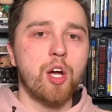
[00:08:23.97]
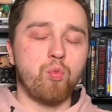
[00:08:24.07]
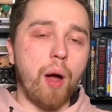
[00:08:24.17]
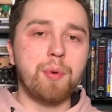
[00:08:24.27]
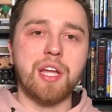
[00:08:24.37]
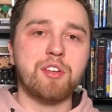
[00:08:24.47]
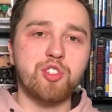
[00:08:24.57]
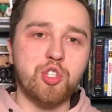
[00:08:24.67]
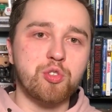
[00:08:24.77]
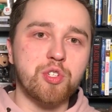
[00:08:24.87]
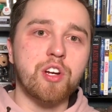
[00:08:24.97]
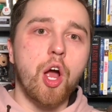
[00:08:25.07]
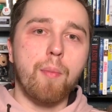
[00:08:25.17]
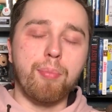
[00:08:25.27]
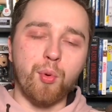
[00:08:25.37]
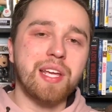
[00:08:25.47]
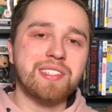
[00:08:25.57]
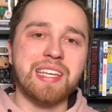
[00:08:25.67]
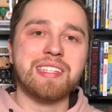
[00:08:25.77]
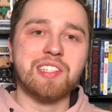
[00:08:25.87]
Robert Downey Junior brings
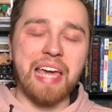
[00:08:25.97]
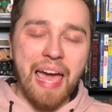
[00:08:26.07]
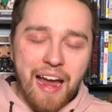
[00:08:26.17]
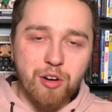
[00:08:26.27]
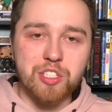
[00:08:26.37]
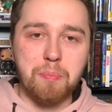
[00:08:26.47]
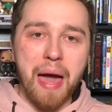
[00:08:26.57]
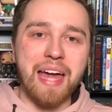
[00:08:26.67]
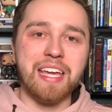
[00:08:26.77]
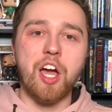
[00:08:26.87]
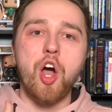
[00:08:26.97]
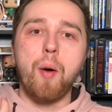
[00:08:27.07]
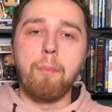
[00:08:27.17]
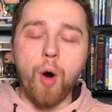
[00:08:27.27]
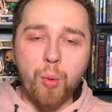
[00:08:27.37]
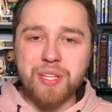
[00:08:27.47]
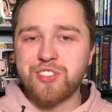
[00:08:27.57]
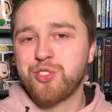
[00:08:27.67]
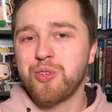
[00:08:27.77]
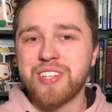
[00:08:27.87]
his charismatic moments
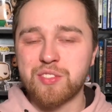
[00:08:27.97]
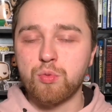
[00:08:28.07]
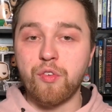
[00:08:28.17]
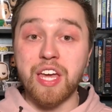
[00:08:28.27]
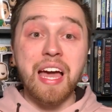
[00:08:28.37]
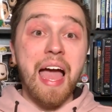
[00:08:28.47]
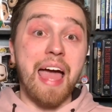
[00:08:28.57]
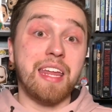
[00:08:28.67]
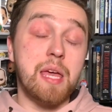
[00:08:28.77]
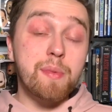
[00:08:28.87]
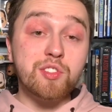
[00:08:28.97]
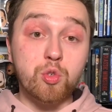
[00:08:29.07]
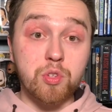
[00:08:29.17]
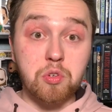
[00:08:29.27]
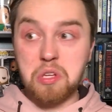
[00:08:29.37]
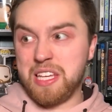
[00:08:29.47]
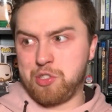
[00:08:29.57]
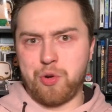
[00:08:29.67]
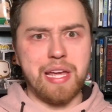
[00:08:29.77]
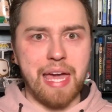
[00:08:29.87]
to this movie, and him as Dolittle is
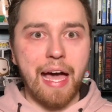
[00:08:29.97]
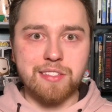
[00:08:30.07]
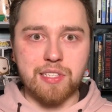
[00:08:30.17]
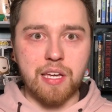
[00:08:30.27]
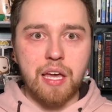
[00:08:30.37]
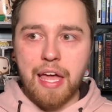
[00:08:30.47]
great casting.